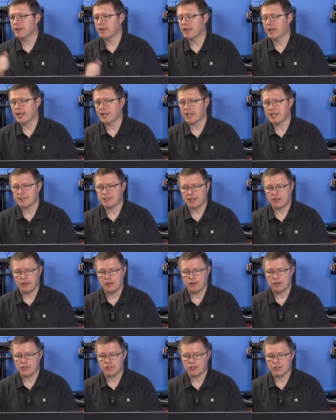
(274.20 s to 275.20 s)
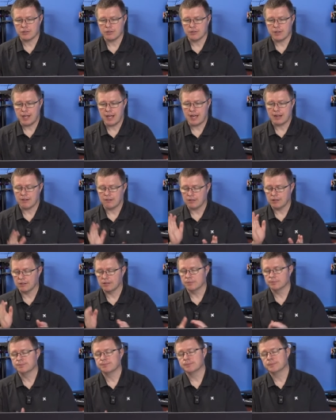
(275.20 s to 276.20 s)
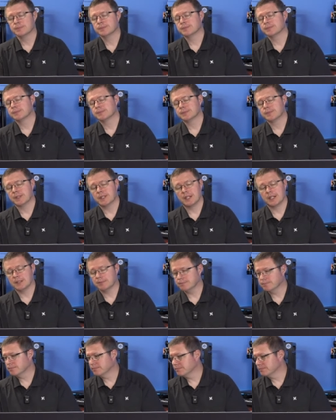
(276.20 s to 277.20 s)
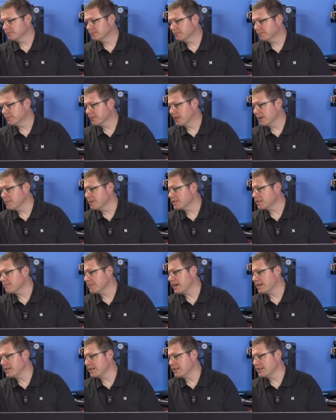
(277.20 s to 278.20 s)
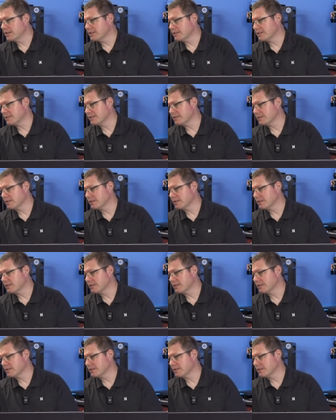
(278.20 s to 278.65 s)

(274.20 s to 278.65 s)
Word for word: and I guess I could have shown, I don't know. Um, give me some ideas,